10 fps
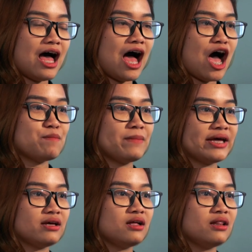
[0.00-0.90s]
I
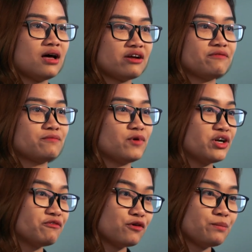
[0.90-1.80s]
met a lot of
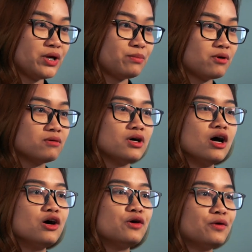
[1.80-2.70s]
wonderful people
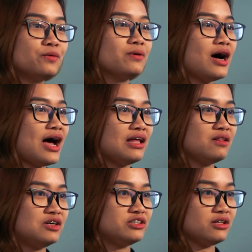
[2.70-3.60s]
who I
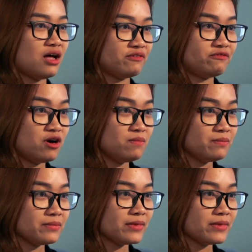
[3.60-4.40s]
learned a lot from.